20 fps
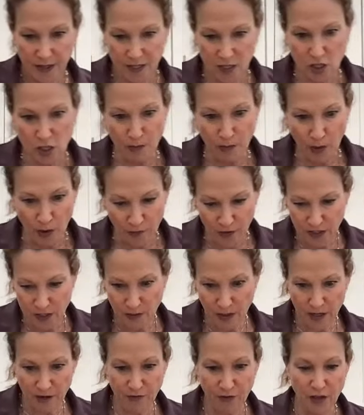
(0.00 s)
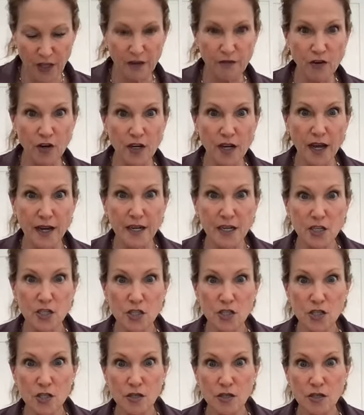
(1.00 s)
this is the perfect amount of filling for a nine
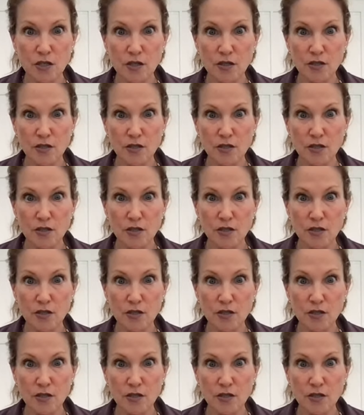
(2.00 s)
inch,